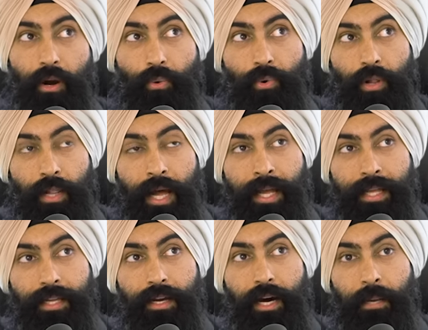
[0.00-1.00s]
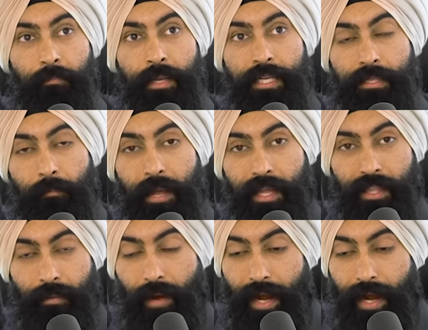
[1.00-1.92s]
are relying on me to pay them.